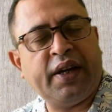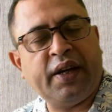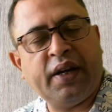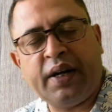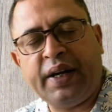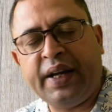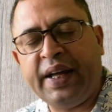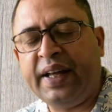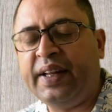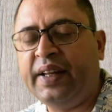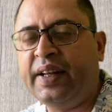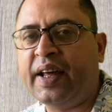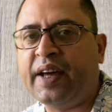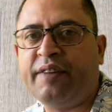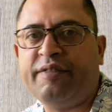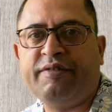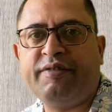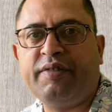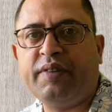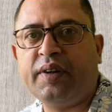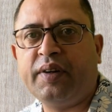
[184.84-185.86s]
in our daily
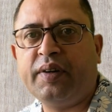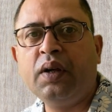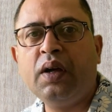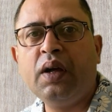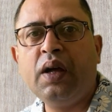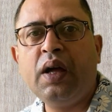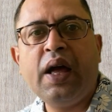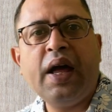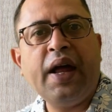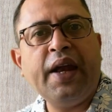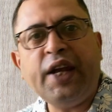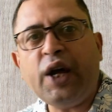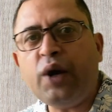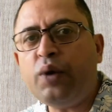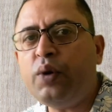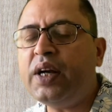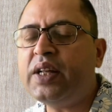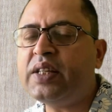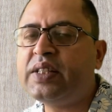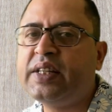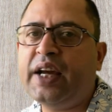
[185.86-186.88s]
life. Now,
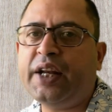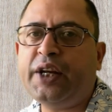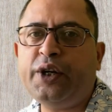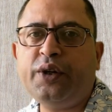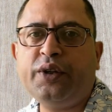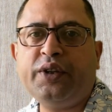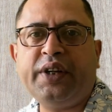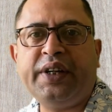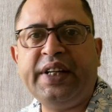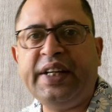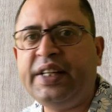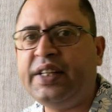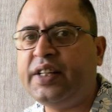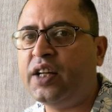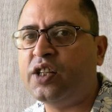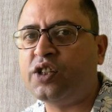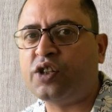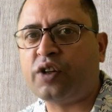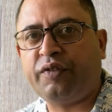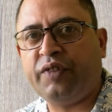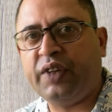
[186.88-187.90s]
let us get into the
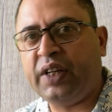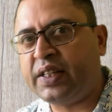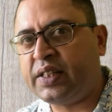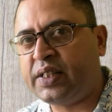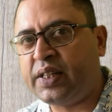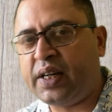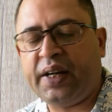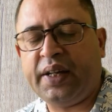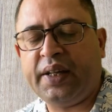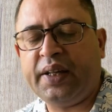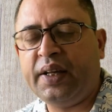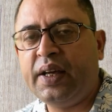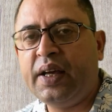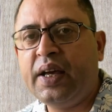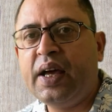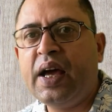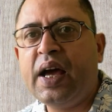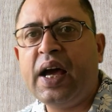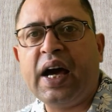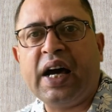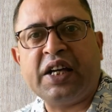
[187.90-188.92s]
details of their study
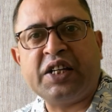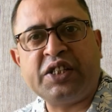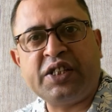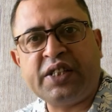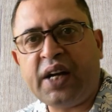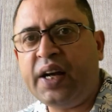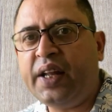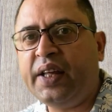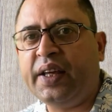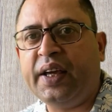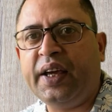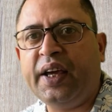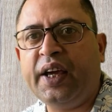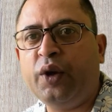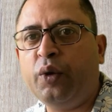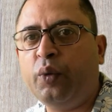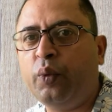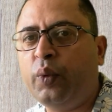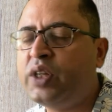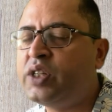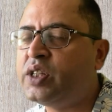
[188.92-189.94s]
a study
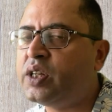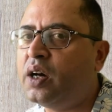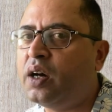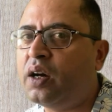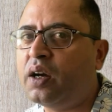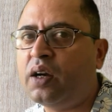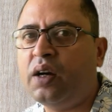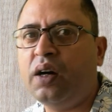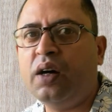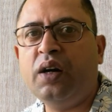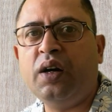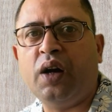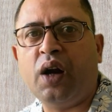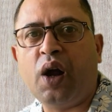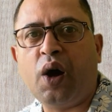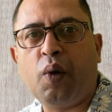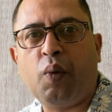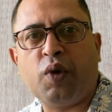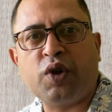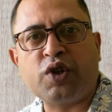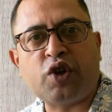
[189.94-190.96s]
in which a girl
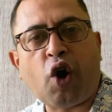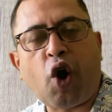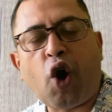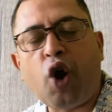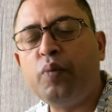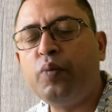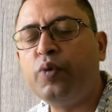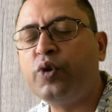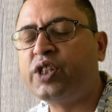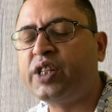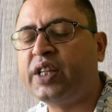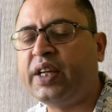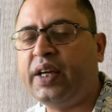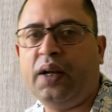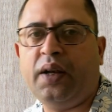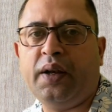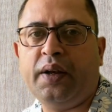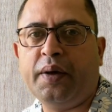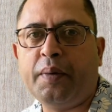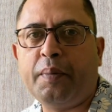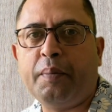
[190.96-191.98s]
was almost
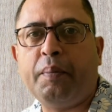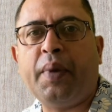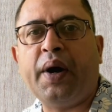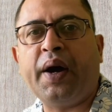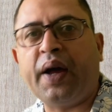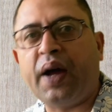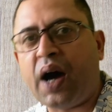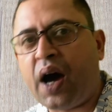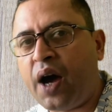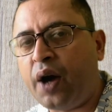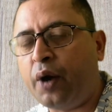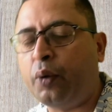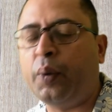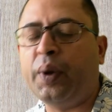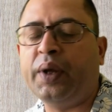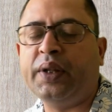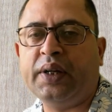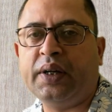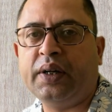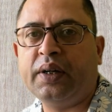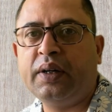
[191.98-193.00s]
killed by
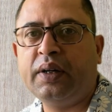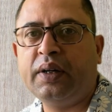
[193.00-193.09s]
Ayurveda.